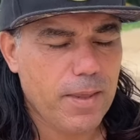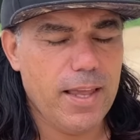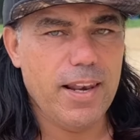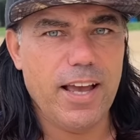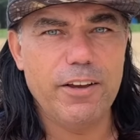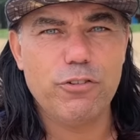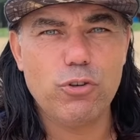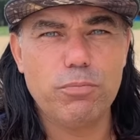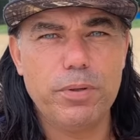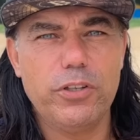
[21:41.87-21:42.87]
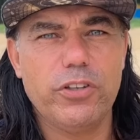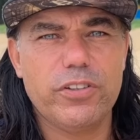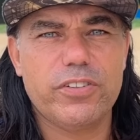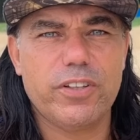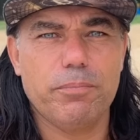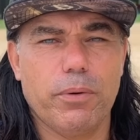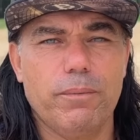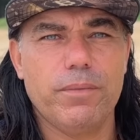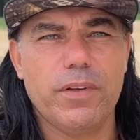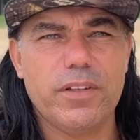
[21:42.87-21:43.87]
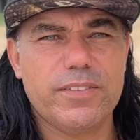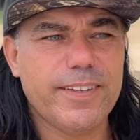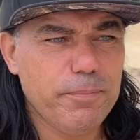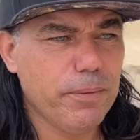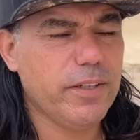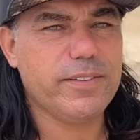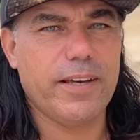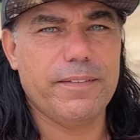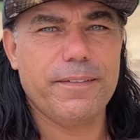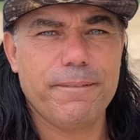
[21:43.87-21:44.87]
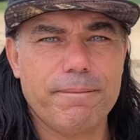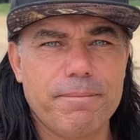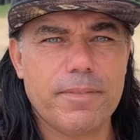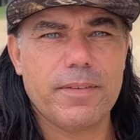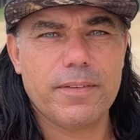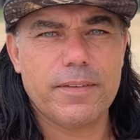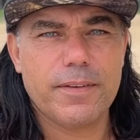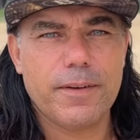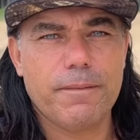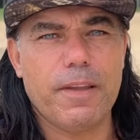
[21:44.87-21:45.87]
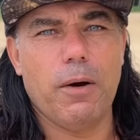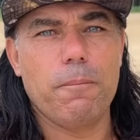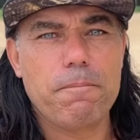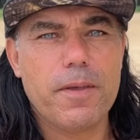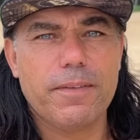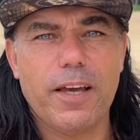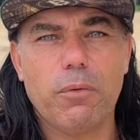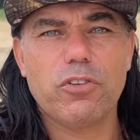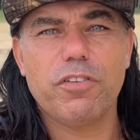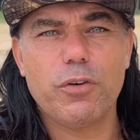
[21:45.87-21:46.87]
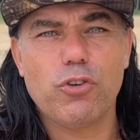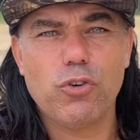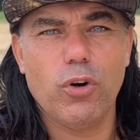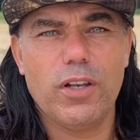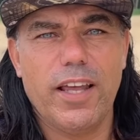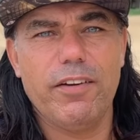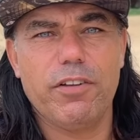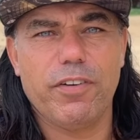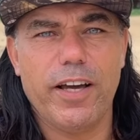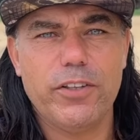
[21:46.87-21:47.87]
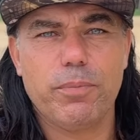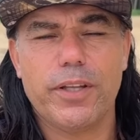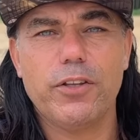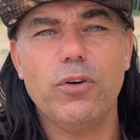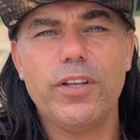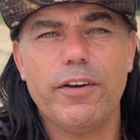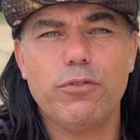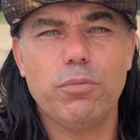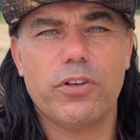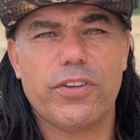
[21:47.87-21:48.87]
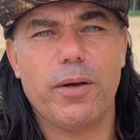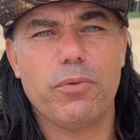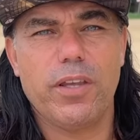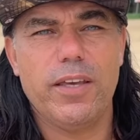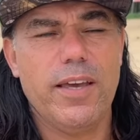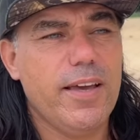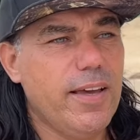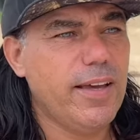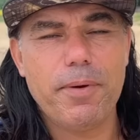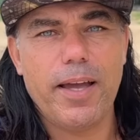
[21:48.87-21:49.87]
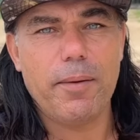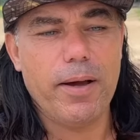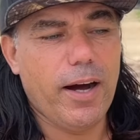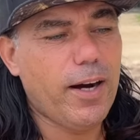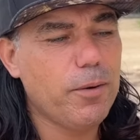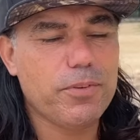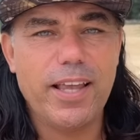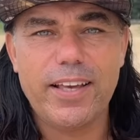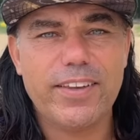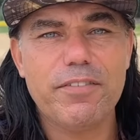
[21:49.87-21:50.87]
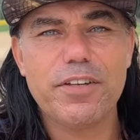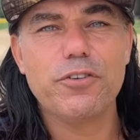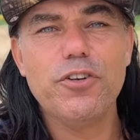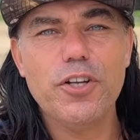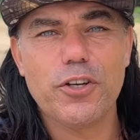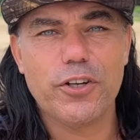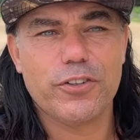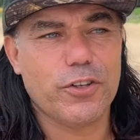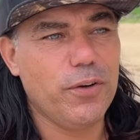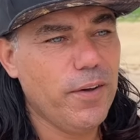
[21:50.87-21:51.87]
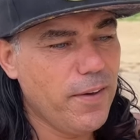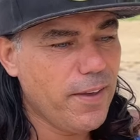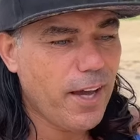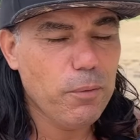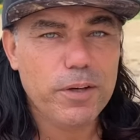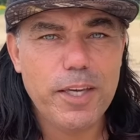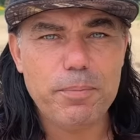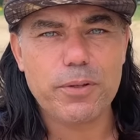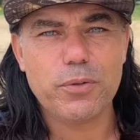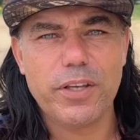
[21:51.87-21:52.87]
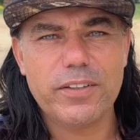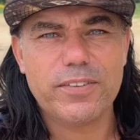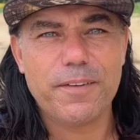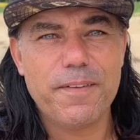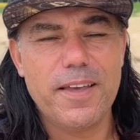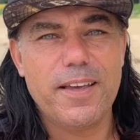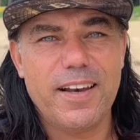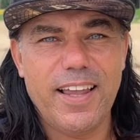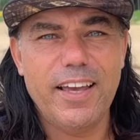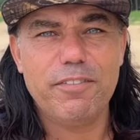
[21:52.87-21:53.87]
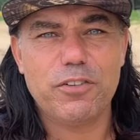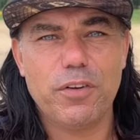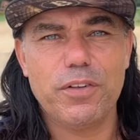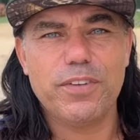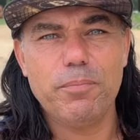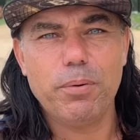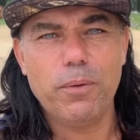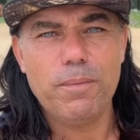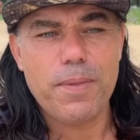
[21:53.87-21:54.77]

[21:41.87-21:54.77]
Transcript: And life should be just simple. Simple as that. Now, that was a very short life advice, but I don't have too much time today. My arms, legs, everything really hurts, so I will keep it to this. Life is very simple.